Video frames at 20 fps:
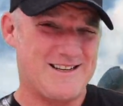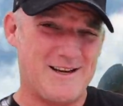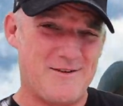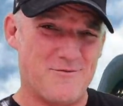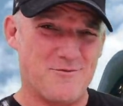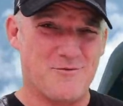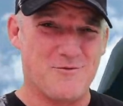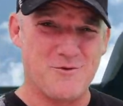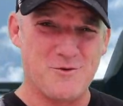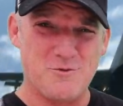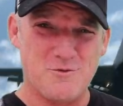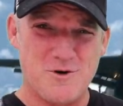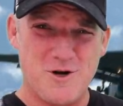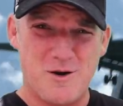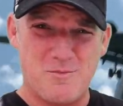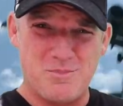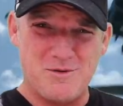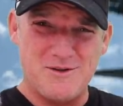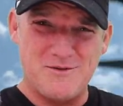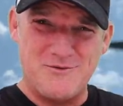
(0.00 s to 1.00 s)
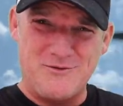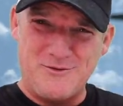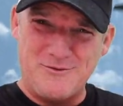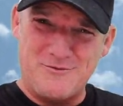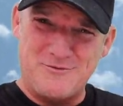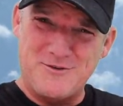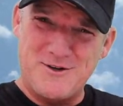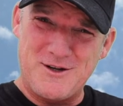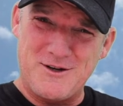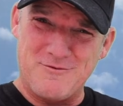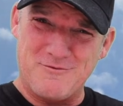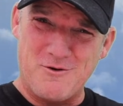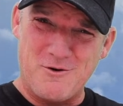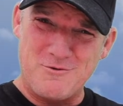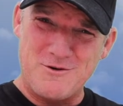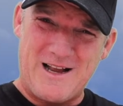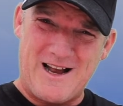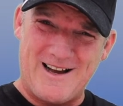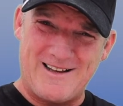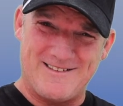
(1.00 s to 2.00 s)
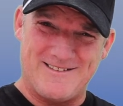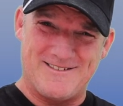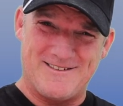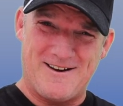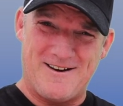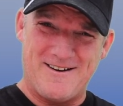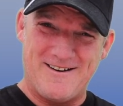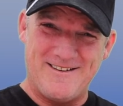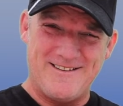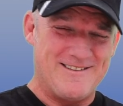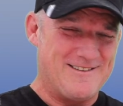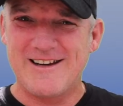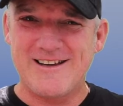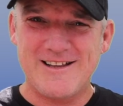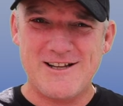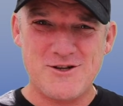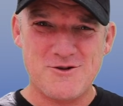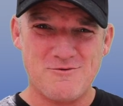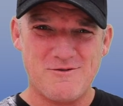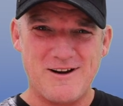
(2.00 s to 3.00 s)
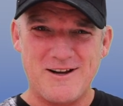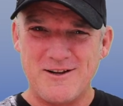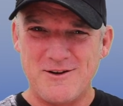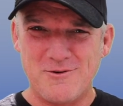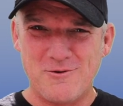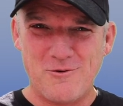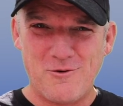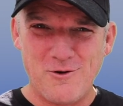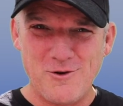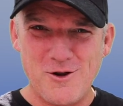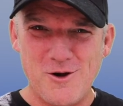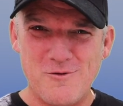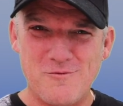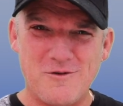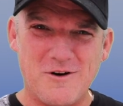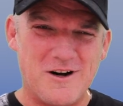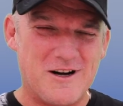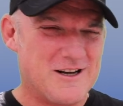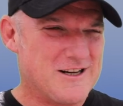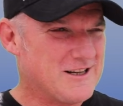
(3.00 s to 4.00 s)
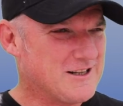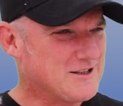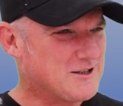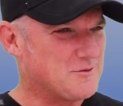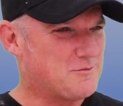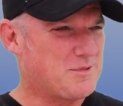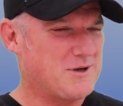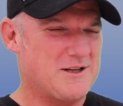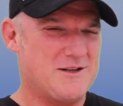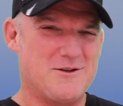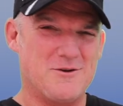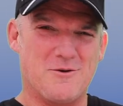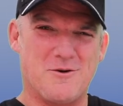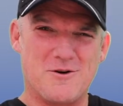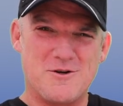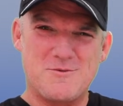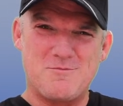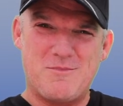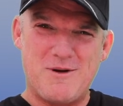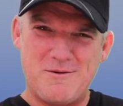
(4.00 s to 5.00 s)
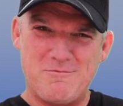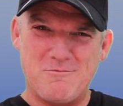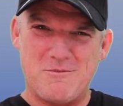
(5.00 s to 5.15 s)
They even flew a couple in from freaking Rhode Island, all right? Yeah, that's right. All over. The big dogs. Big